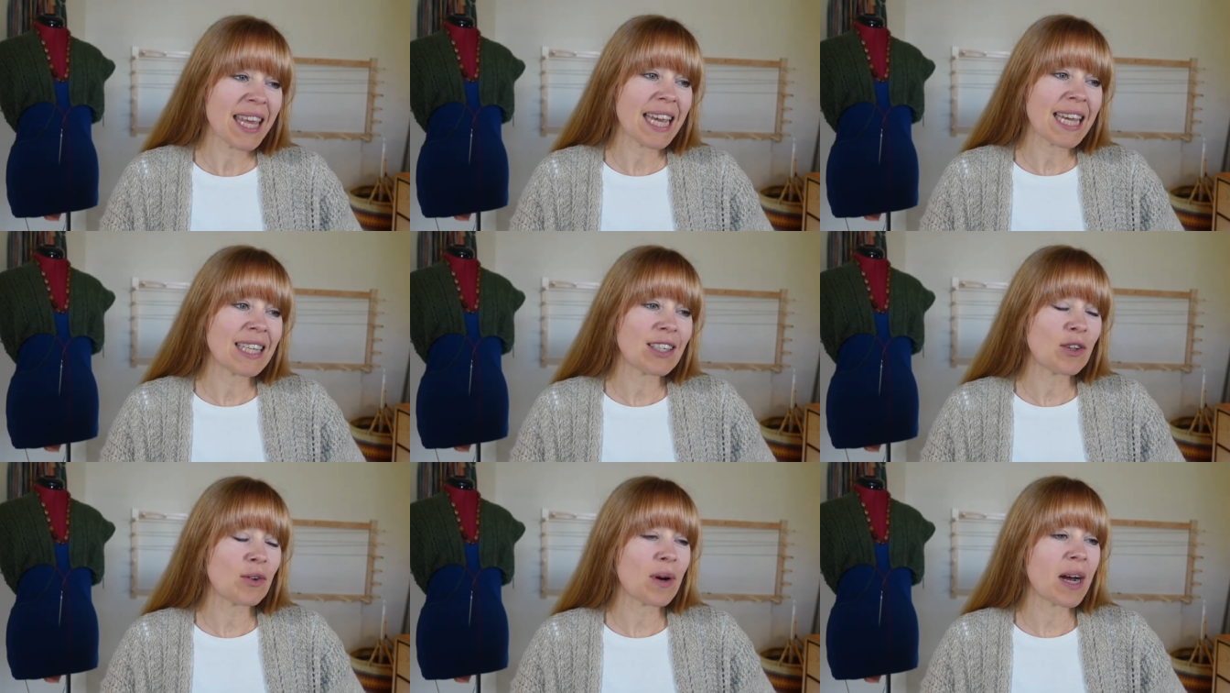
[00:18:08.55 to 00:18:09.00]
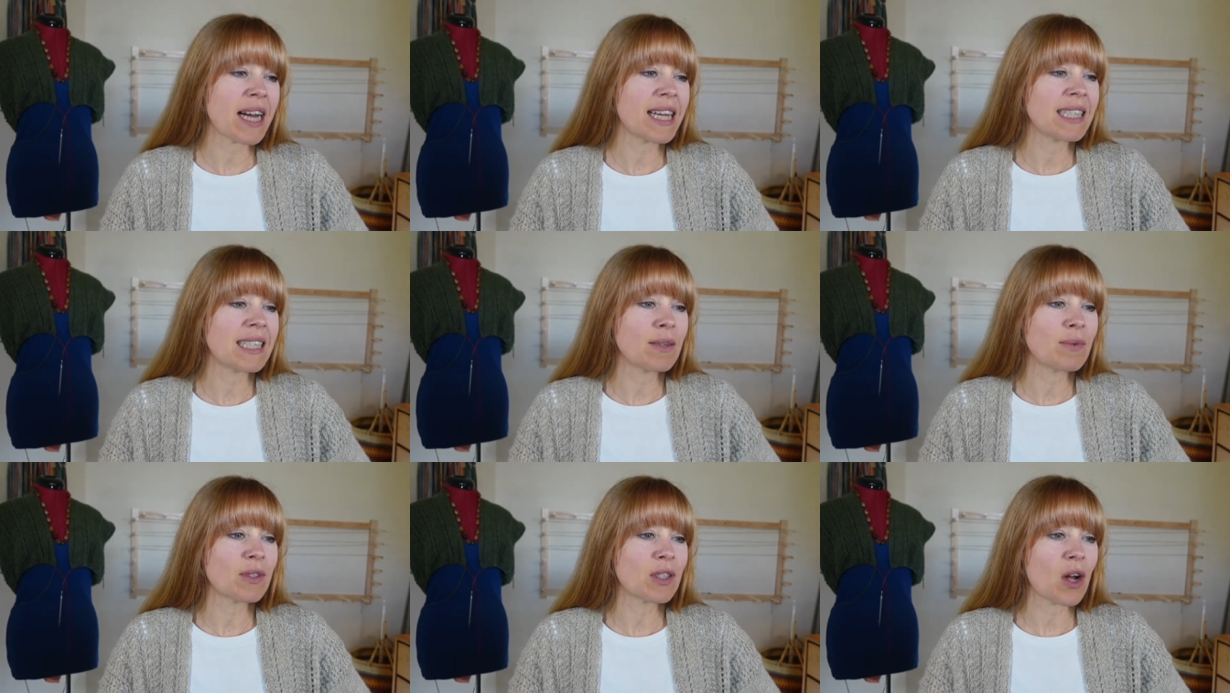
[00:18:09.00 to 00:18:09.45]
Thanks, you
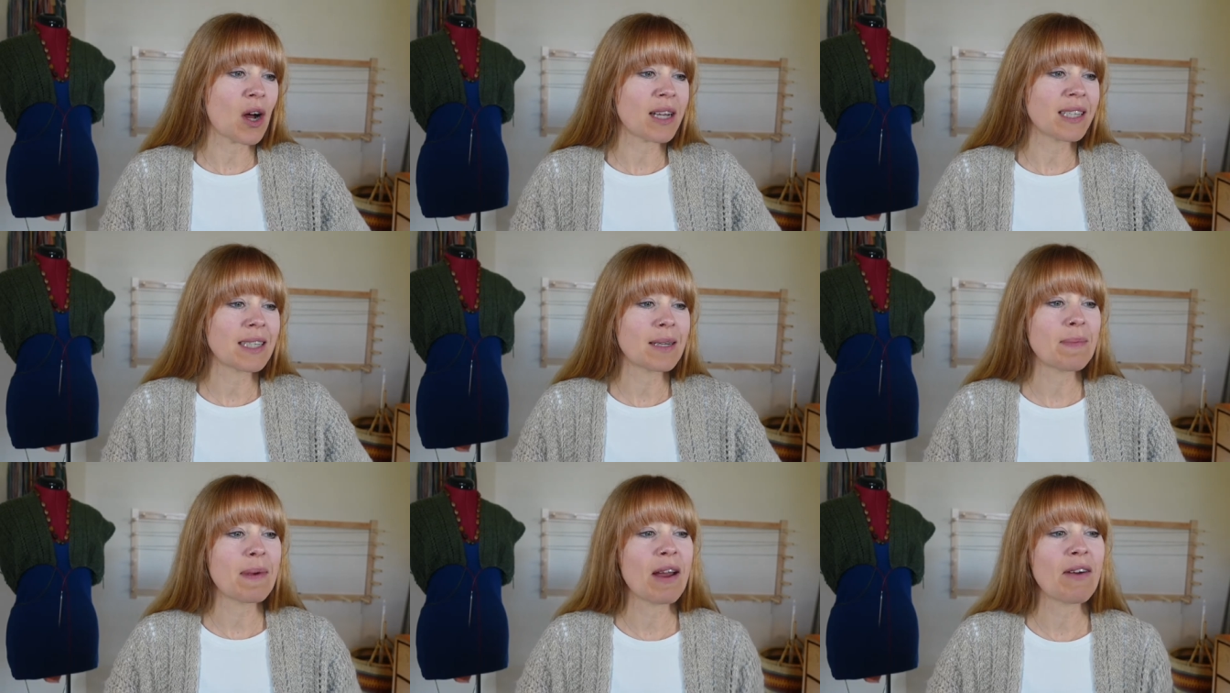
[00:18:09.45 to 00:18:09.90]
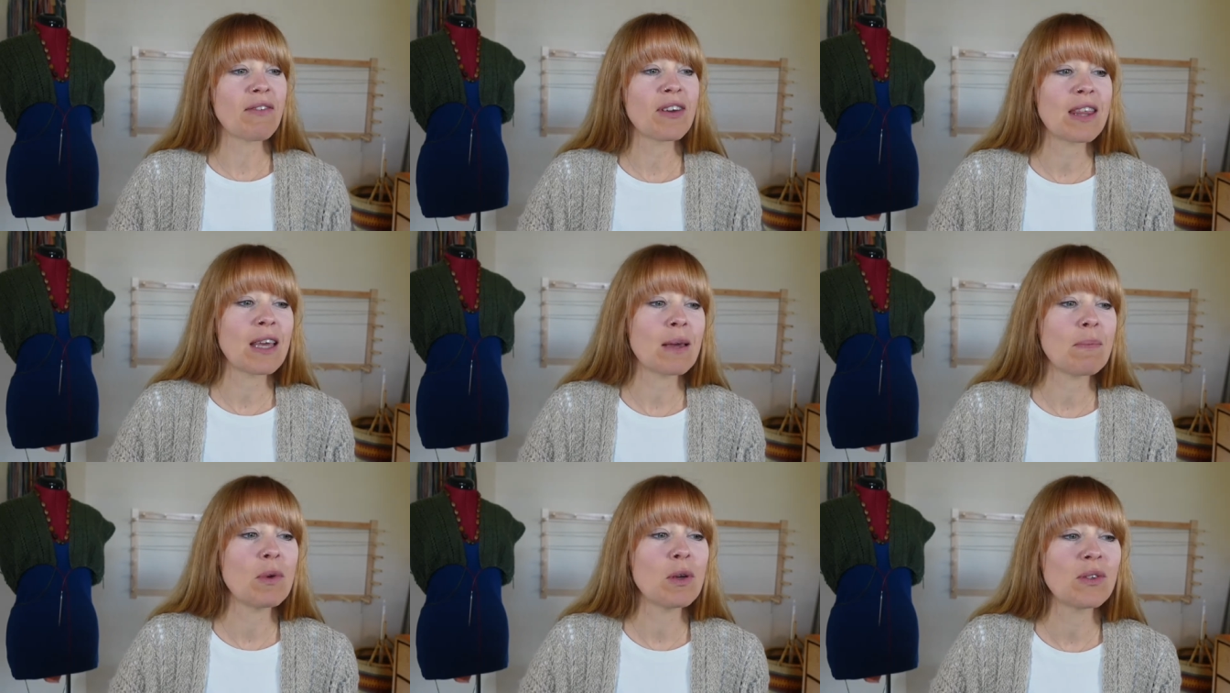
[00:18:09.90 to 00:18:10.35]
guys. It was awesome.
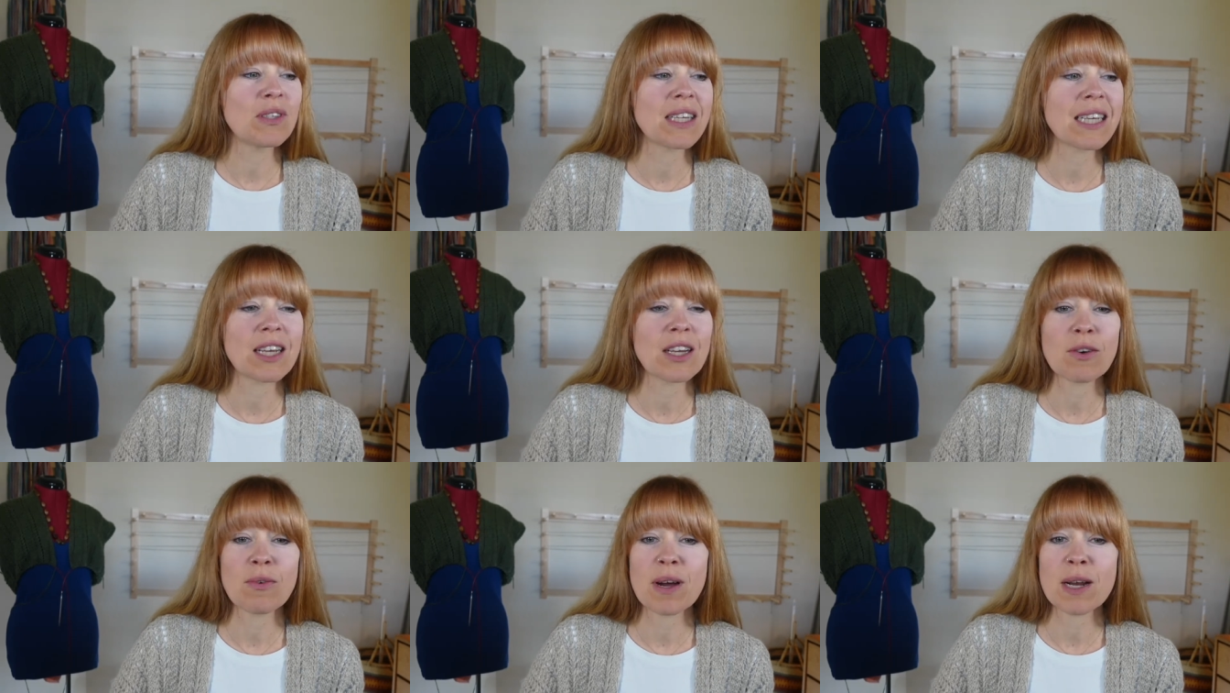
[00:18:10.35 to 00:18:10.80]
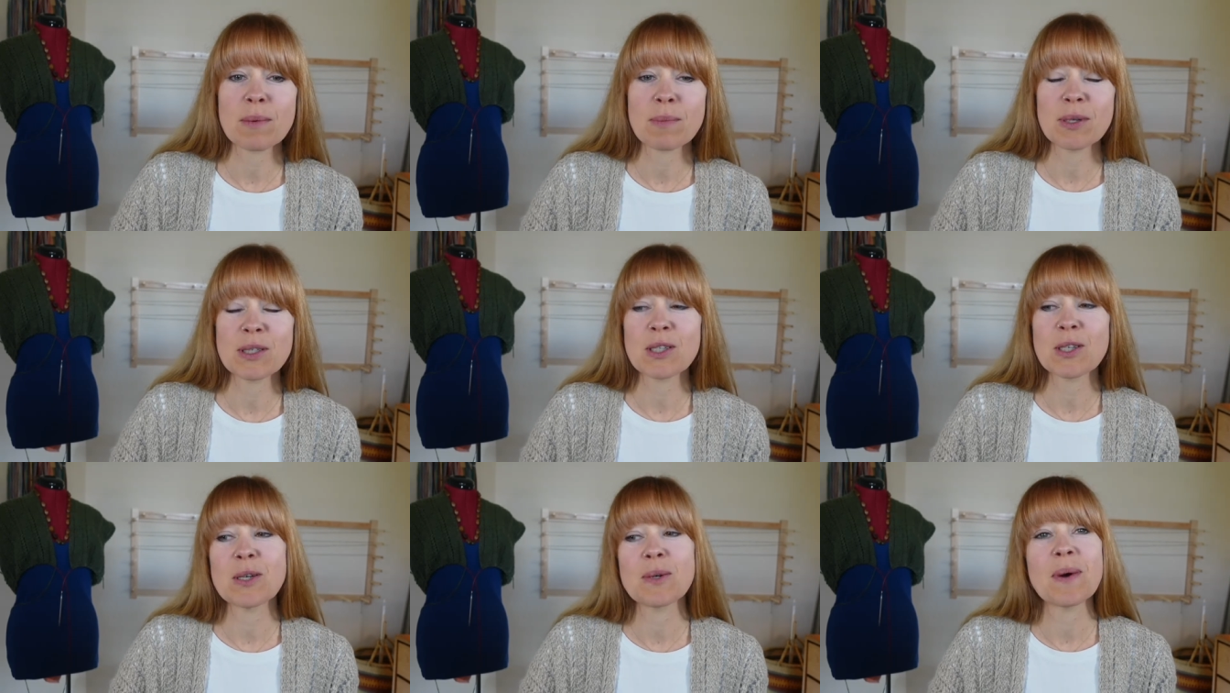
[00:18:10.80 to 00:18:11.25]
Everything music
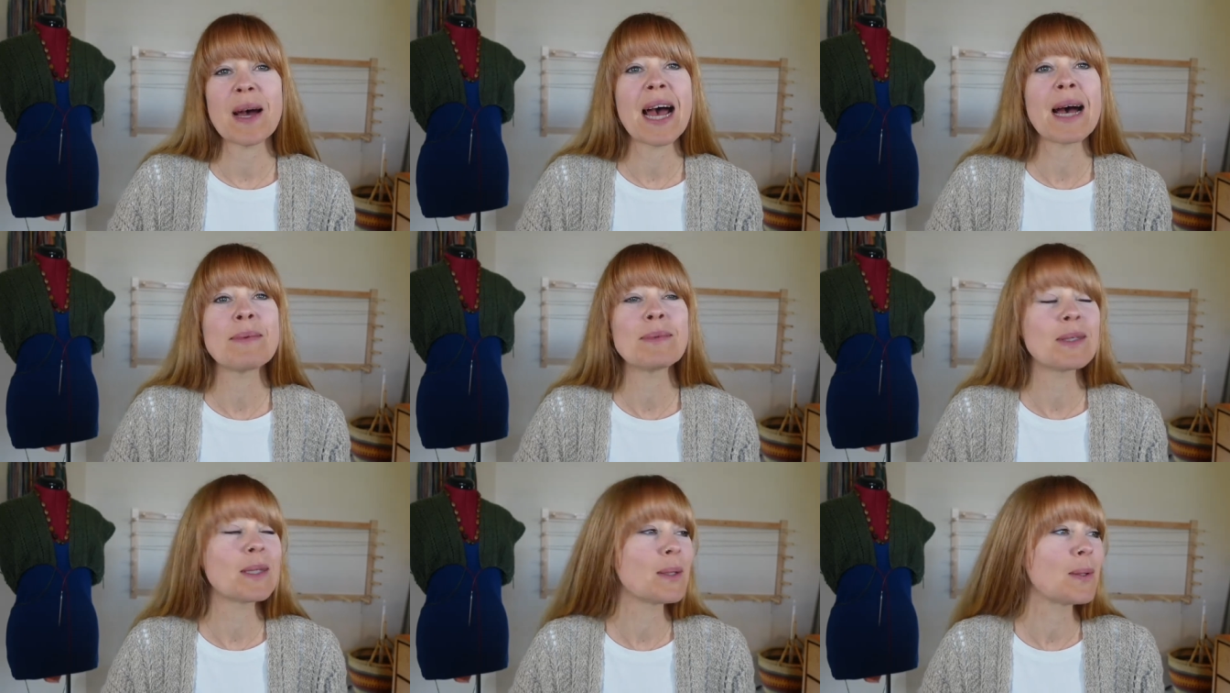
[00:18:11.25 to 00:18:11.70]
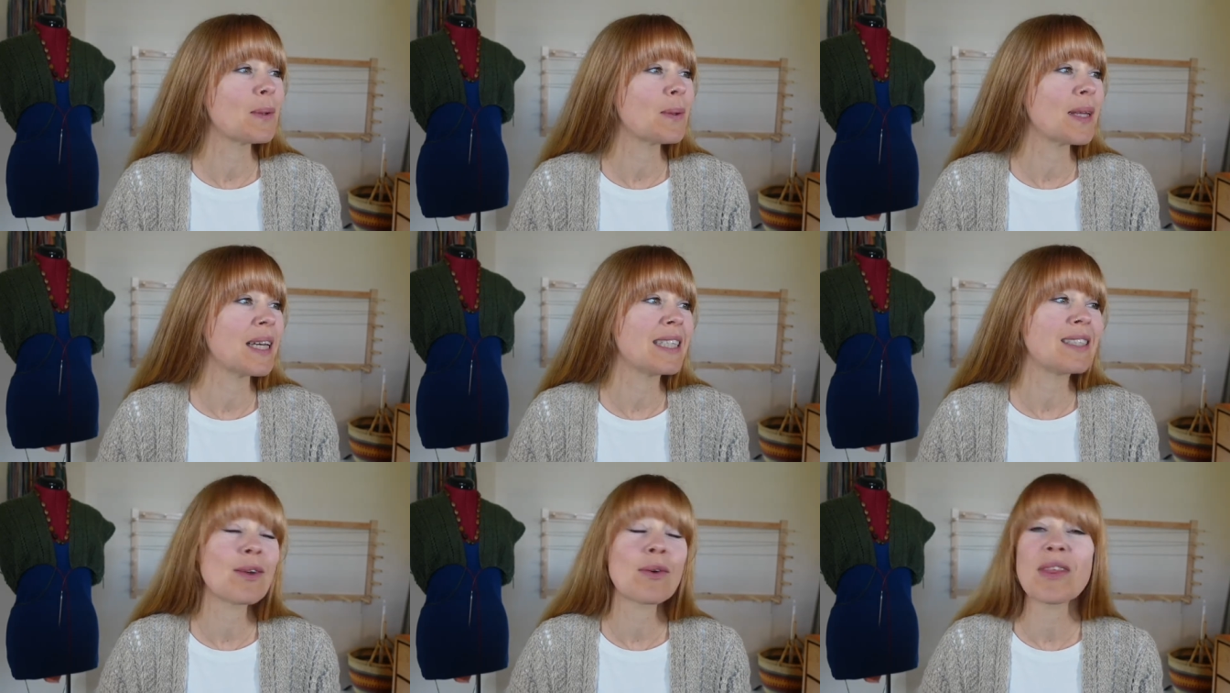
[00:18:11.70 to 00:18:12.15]
incredible too.
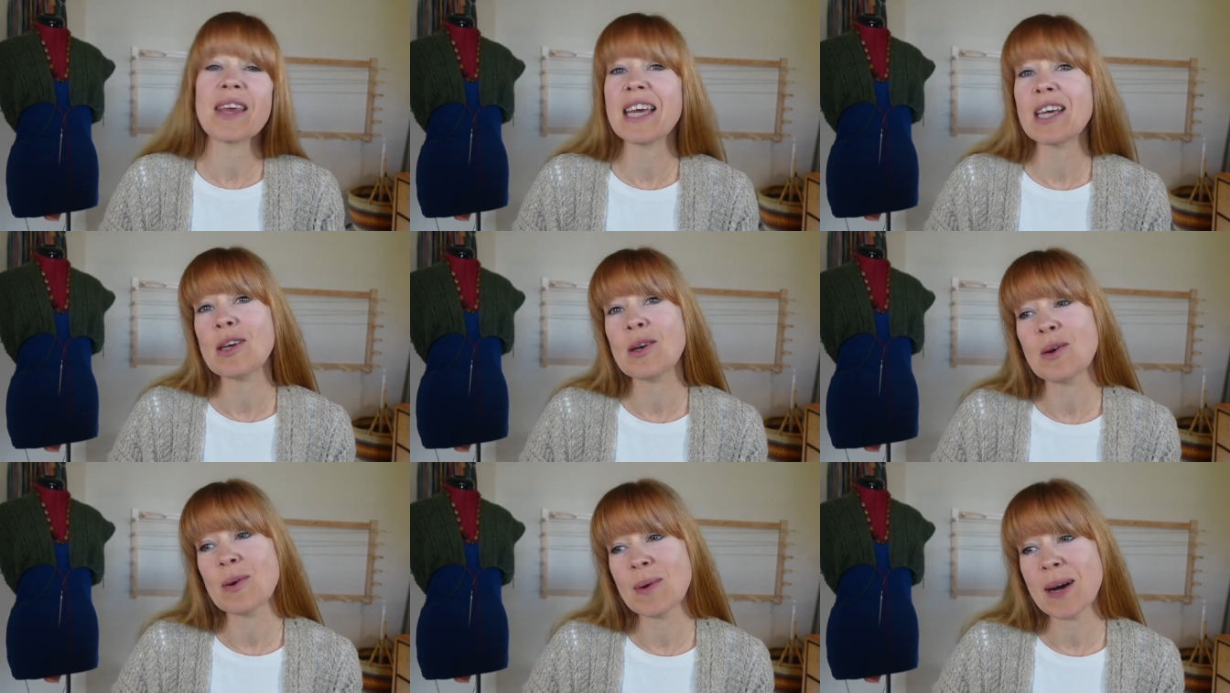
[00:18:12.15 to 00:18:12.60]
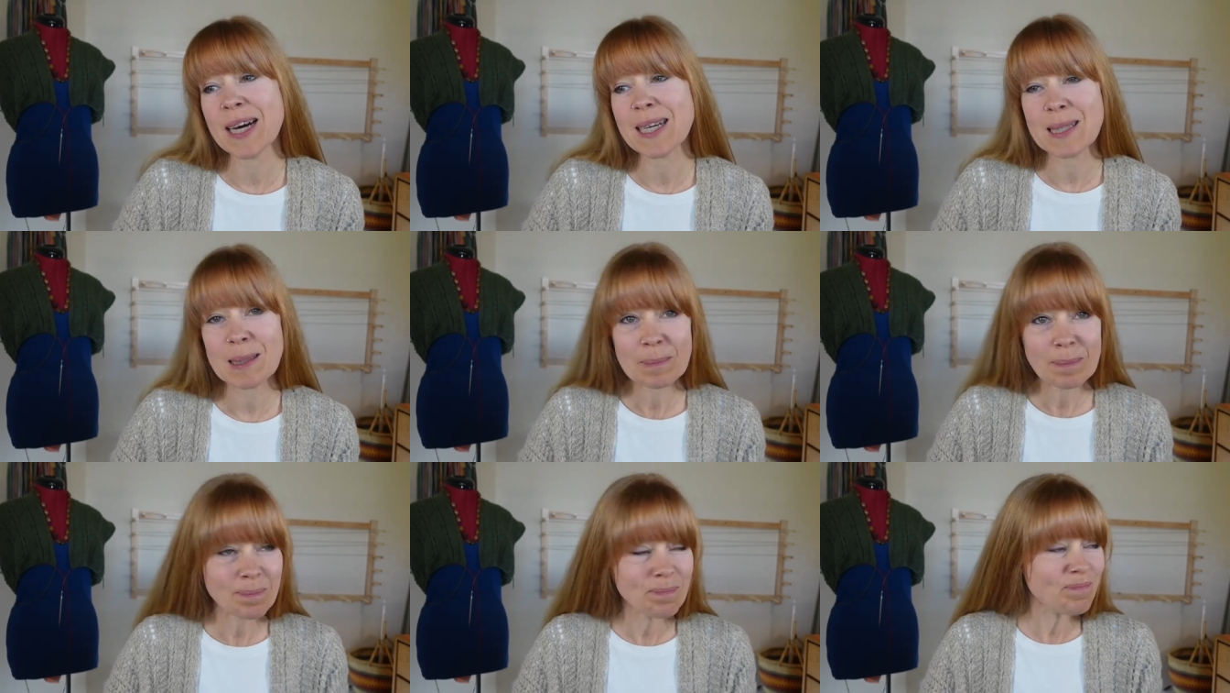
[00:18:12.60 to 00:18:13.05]
Absolutely. So thank you, you
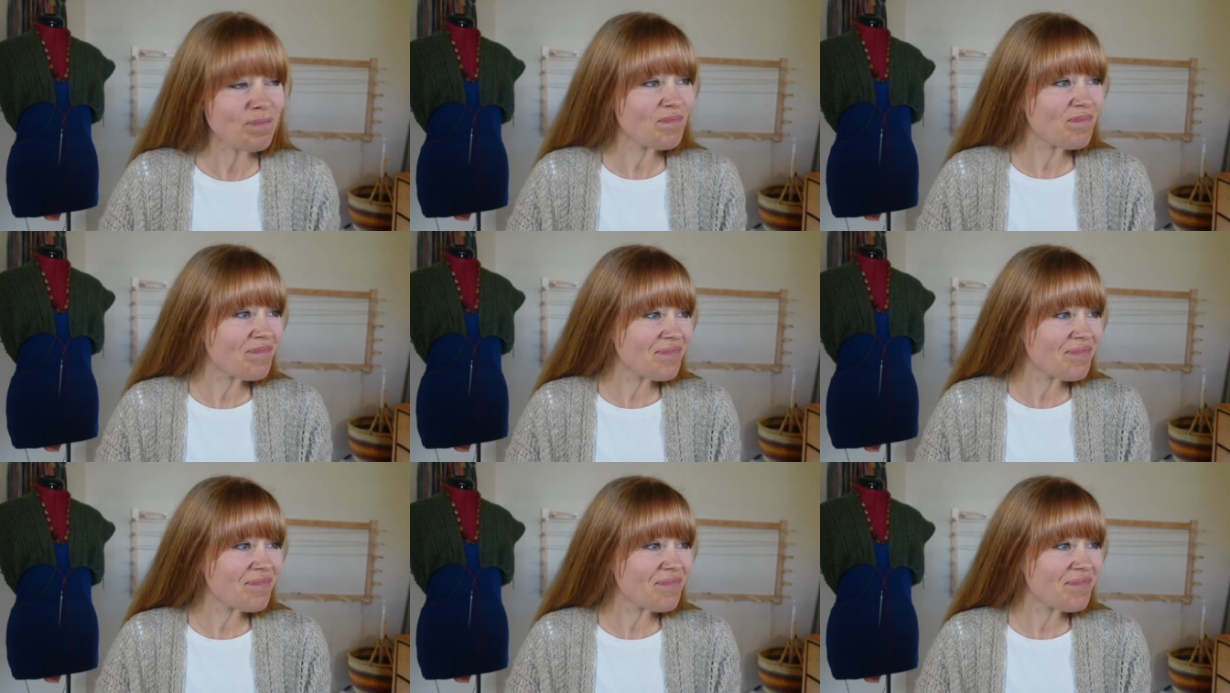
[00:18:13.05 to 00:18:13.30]
guys.